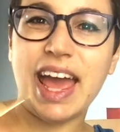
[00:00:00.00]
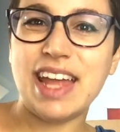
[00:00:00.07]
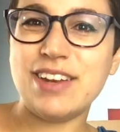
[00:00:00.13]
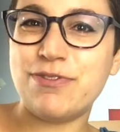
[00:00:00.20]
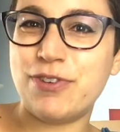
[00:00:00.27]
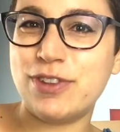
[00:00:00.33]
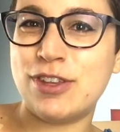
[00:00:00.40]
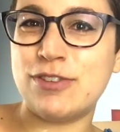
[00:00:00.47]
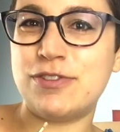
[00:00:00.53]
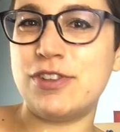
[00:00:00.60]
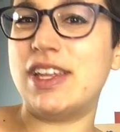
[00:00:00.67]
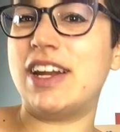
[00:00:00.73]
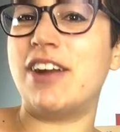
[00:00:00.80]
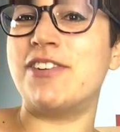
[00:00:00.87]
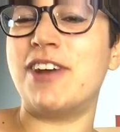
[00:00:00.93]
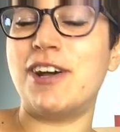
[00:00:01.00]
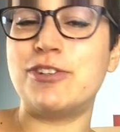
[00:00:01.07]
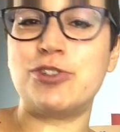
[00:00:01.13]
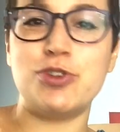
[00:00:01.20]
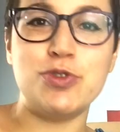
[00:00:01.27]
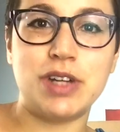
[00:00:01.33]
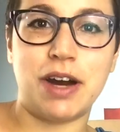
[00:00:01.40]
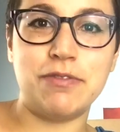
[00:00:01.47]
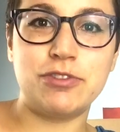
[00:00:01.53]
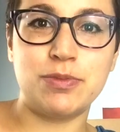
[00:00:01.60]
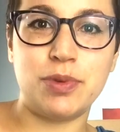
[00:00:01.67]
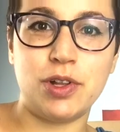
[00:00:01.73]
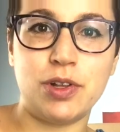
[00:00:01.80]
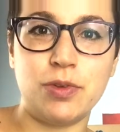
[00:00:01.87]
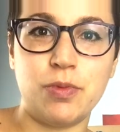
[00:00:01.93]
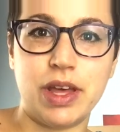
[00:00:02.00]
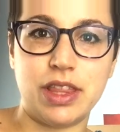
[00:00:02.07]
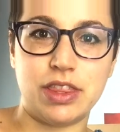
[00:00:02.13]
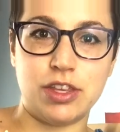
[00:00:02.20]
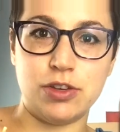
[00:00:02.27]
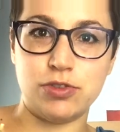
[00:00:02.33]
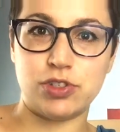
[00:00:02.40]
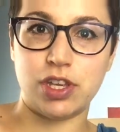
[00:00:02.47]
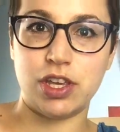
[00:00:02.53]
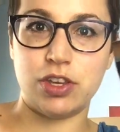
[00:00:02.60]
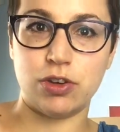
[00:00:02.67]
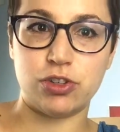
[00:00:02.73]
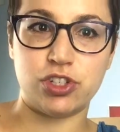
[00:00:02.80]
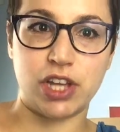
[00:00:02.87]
and for those of you that are not too comfortable with using your